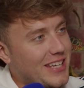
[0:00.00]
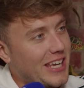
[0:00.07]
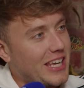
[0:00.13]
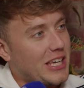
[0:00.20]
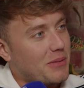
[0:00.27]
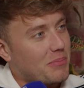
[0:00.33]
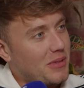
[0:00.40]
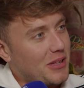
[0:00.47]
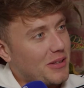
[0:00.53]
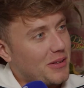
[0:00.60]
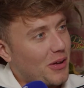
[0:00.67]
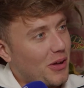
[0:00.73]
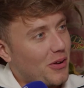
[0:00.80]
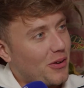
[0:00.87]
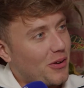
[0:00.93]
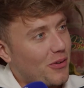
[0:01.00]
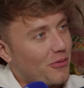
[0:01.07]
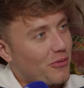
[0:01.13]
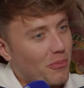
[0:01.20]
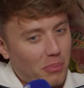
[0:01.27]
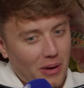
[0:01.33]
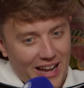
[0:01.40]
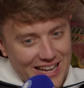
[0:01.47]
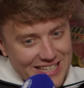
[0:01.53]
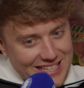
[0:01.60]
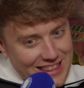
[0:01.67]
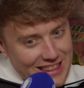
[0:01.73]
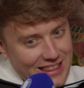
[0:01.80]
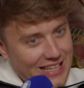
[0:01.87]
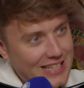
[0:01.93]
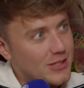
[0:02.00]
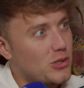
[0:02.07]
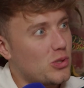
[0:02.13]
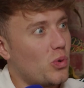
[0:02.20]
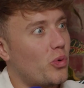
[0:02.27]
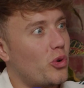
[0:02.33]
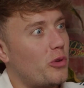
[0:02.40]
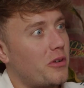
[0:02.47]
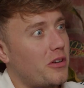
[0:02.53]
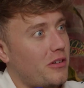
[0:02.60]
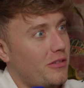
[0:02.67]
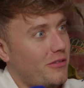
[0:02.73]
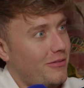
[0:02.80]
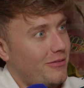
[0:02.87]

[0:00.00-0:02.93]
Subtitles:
team from players in this tournament.